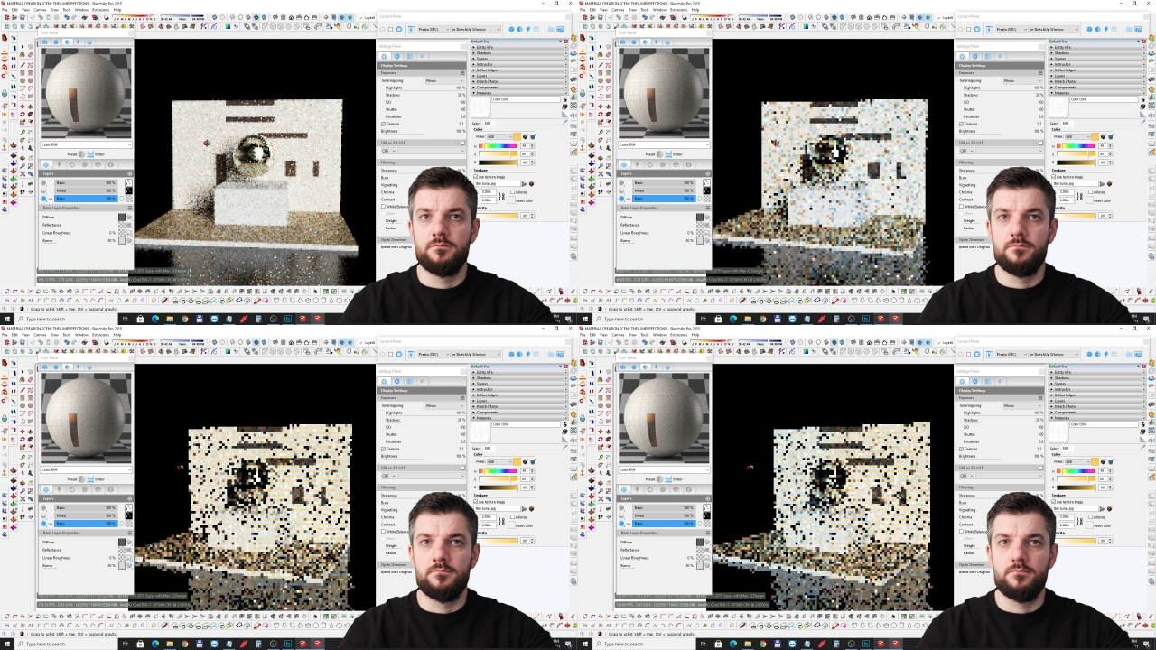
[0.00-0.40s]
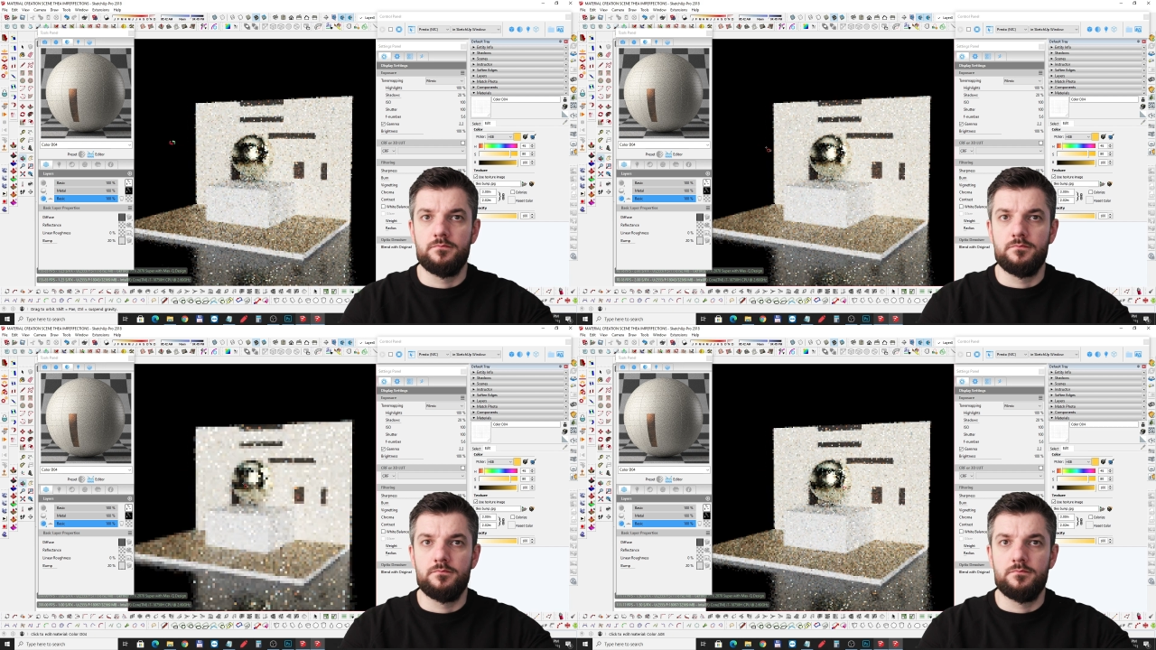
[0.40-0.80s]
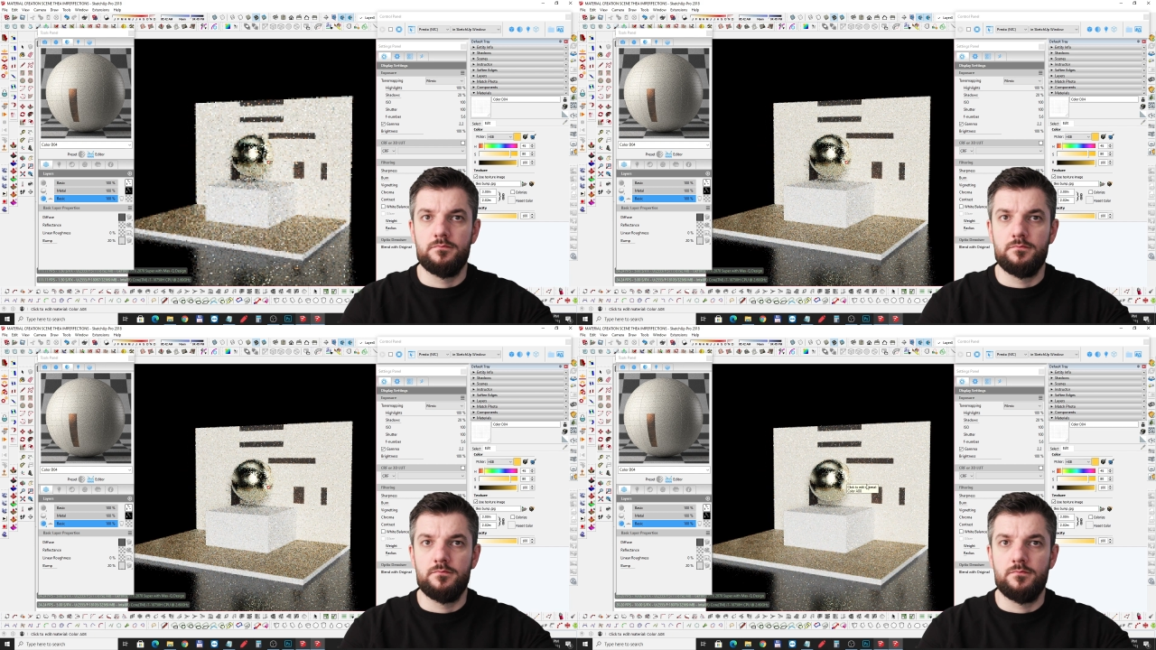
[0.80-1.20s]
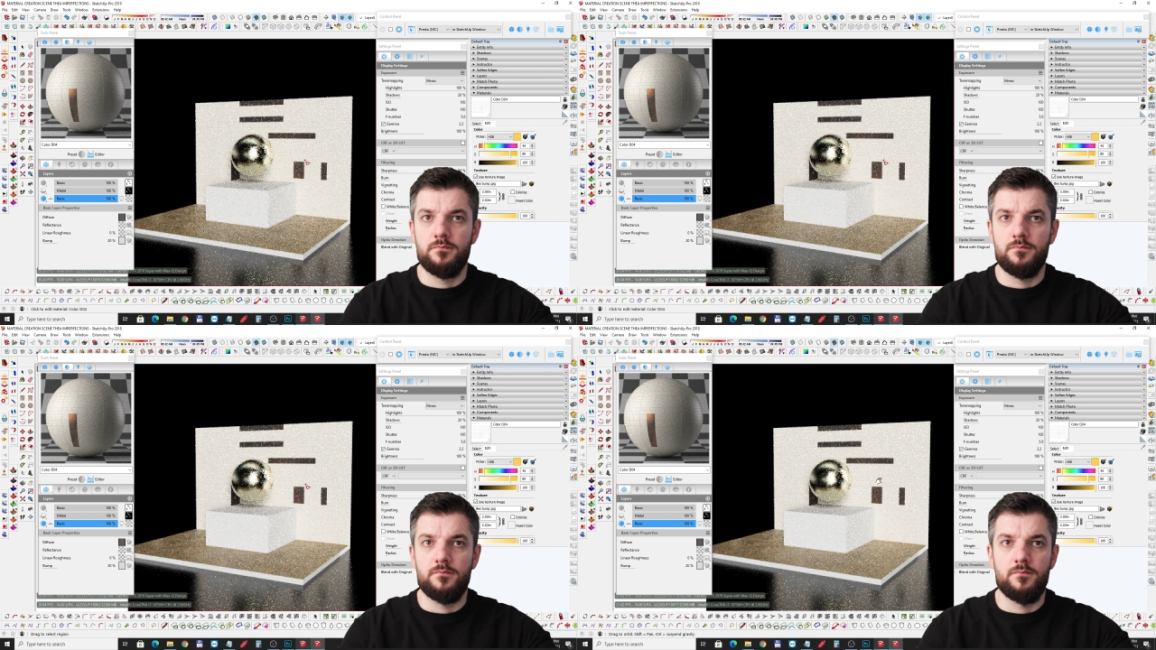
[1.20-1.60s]

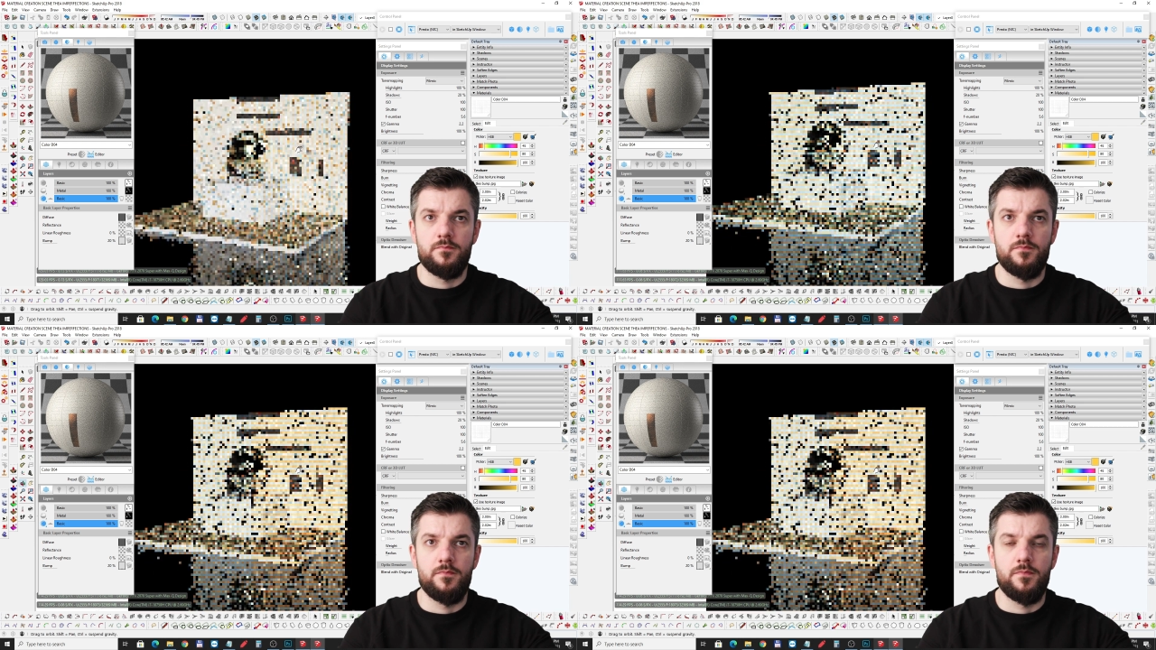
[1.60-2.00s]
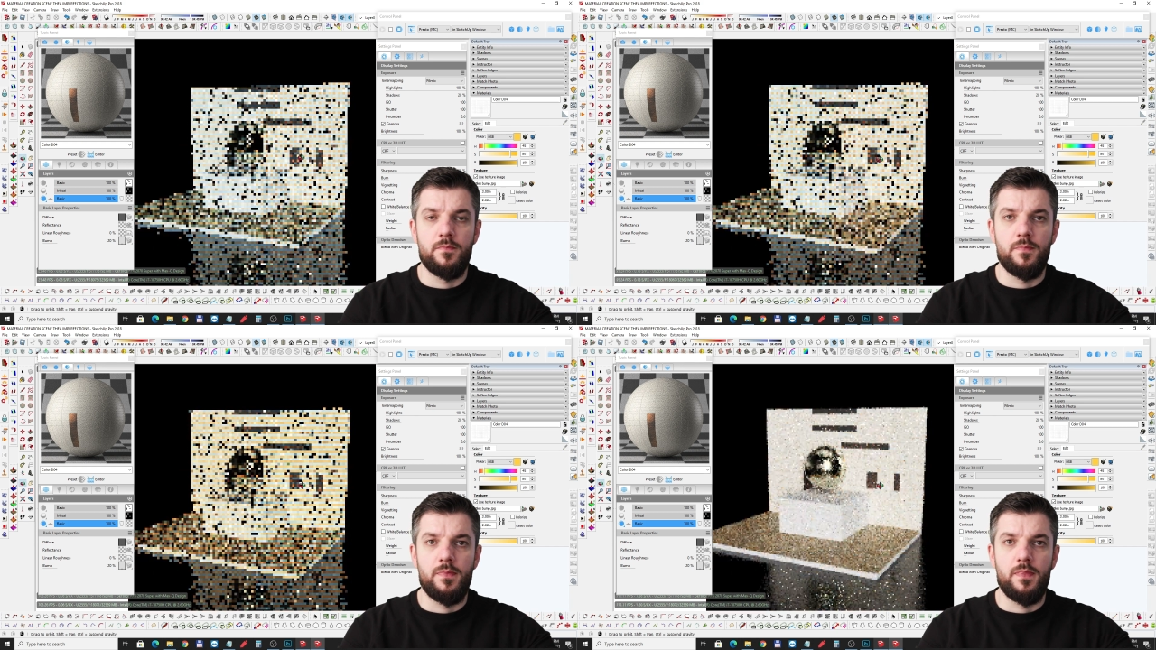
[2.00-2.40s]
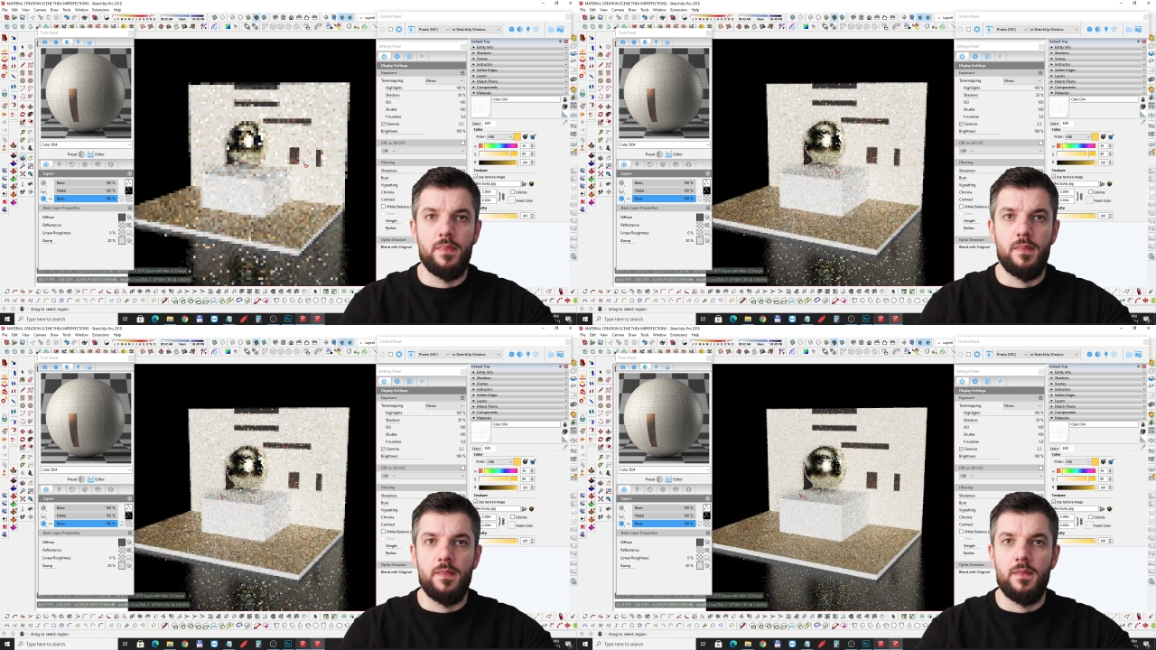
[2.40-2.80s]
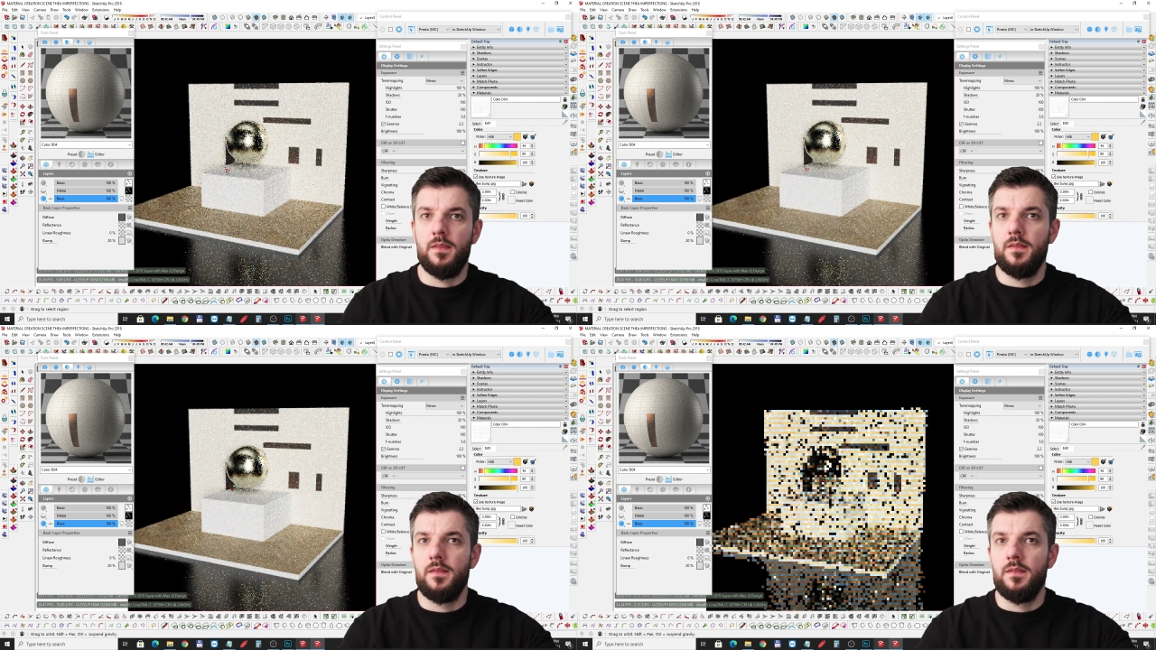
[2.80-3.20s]

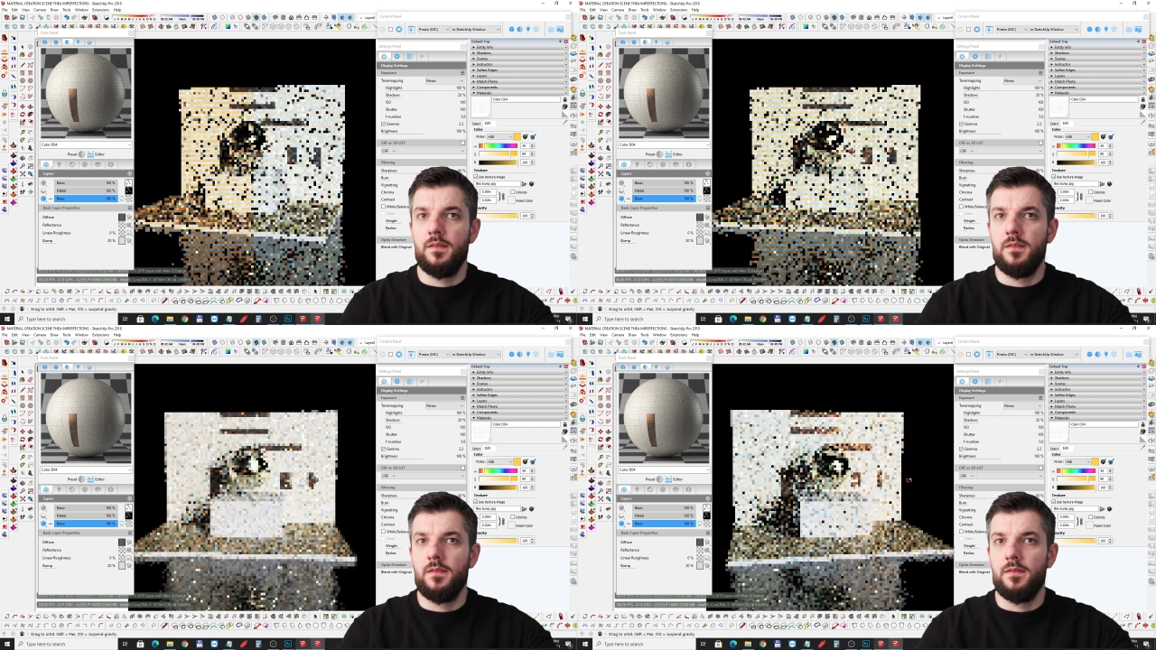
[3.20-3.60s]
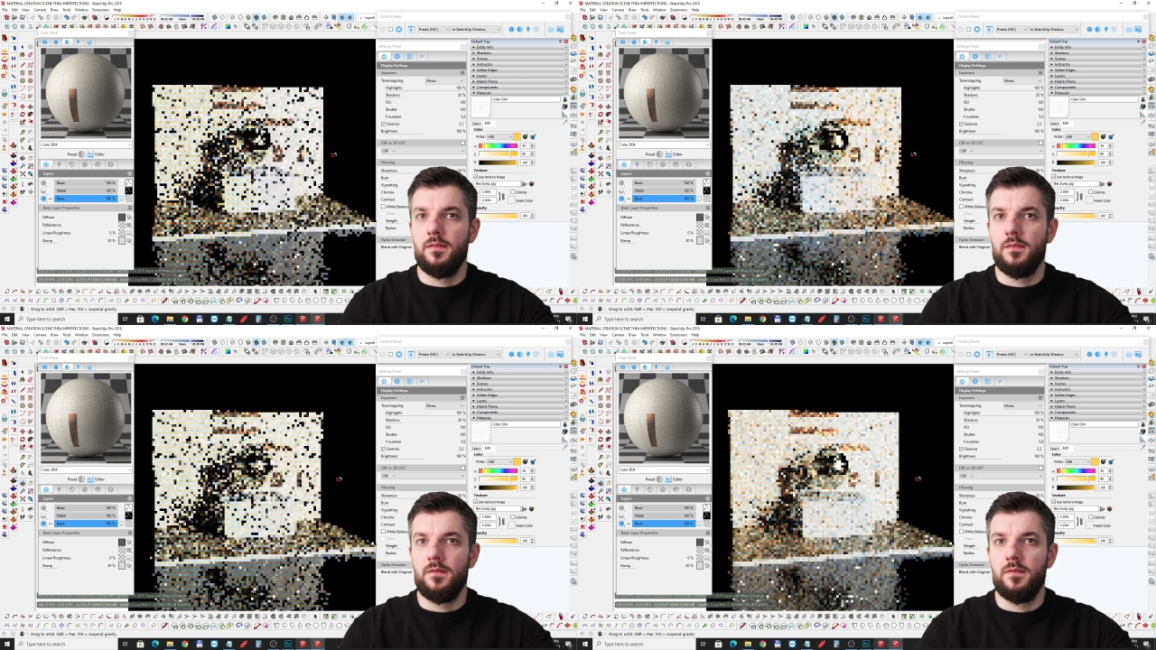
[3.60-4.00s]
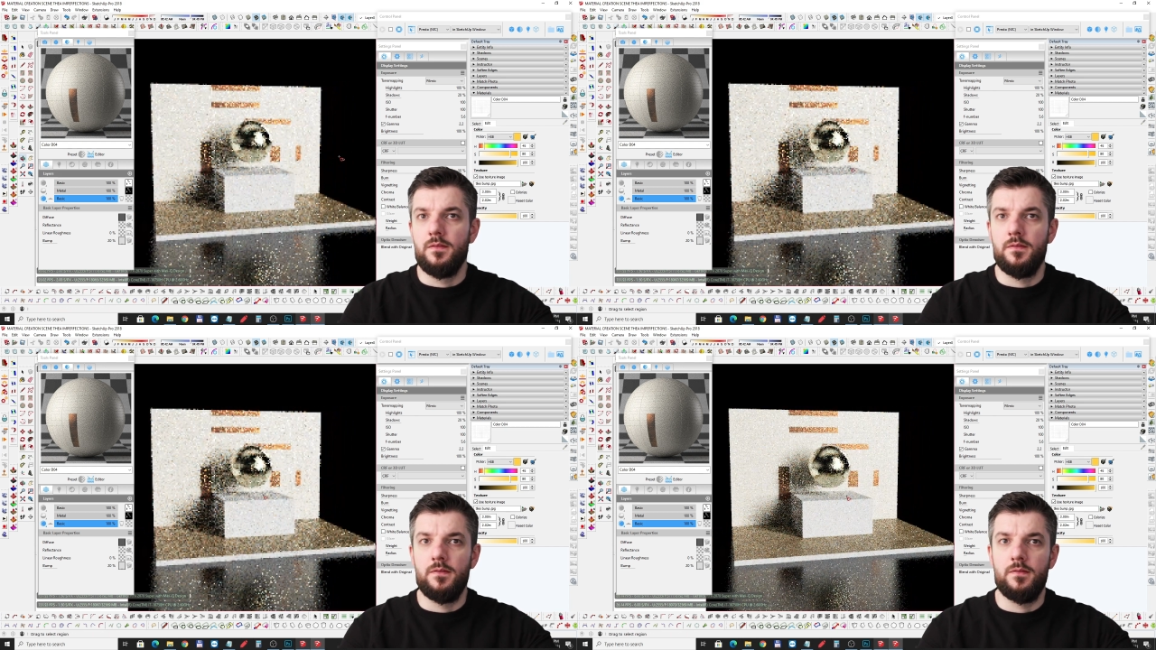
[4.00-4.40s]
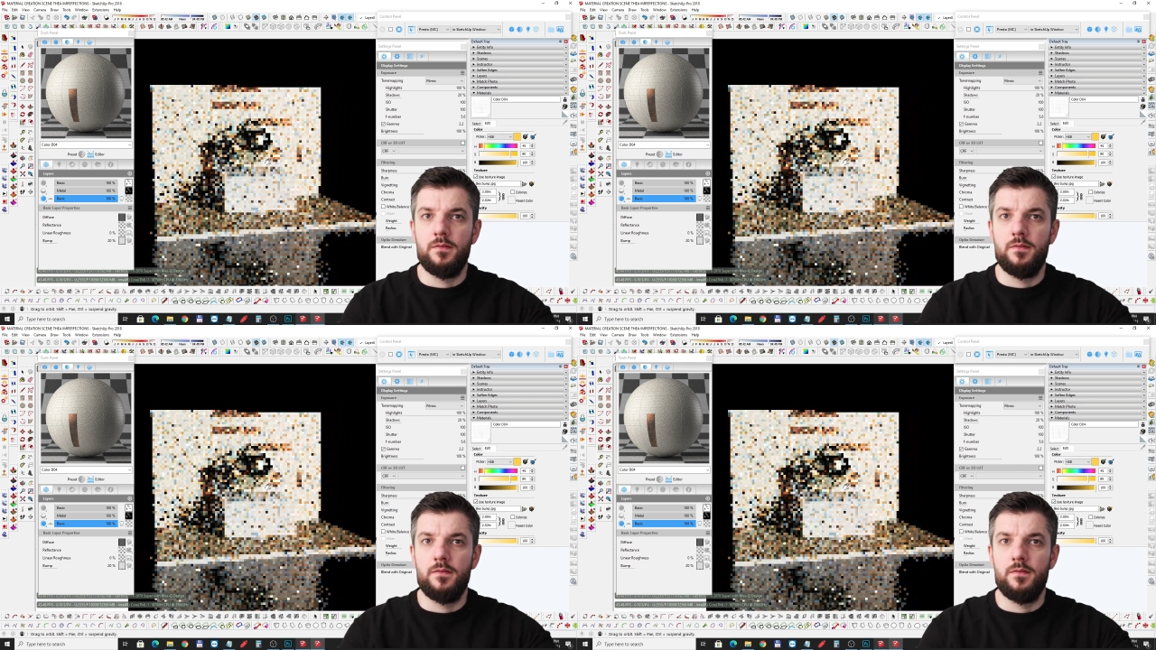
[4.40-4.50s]
Nobody speaks.